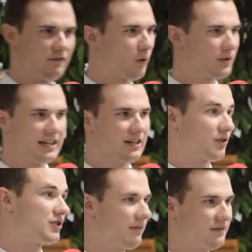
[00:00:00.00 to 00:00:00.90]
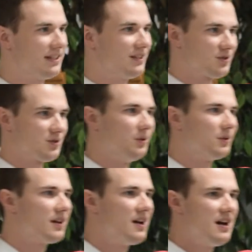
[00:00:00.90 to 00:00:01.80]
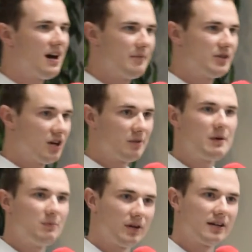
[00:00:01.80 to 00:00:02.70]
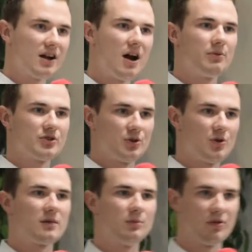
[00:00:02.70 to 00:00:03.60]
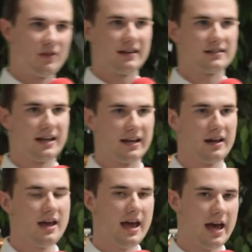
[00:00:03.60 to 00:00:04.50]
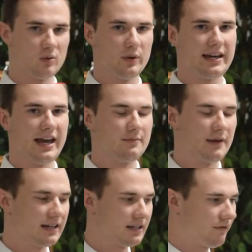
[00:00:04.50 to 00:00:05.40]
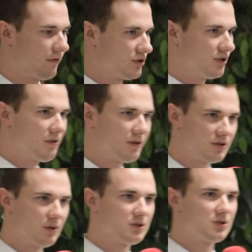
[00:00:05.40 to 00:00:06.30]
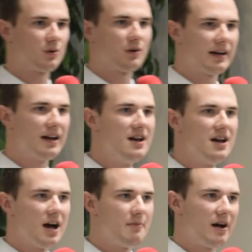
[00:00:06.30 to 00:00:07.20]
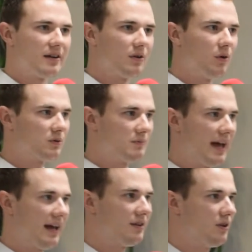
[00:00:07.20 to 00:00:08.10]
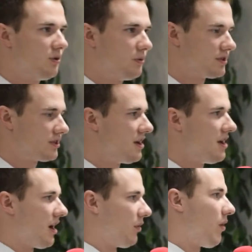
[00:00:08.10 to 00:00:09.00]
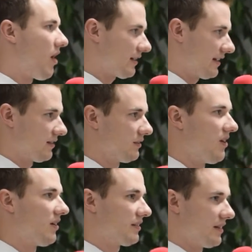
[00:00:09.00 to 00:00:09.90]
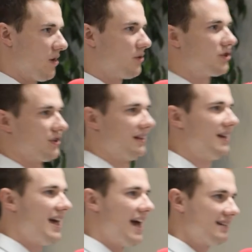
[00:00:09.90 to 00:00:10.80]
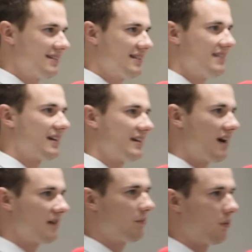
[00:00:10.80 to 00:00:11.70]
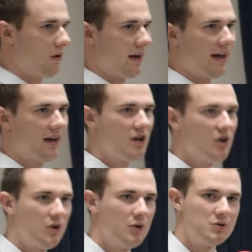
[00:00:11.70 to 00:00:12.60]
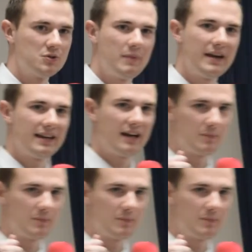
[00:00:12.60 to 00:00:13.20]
14 or 17 years old. I mean, young people can accomplish incredible things, and we can make a difference. You know, there's an old story about an old man who was walking along the ocean, and he sees a young boy who's picking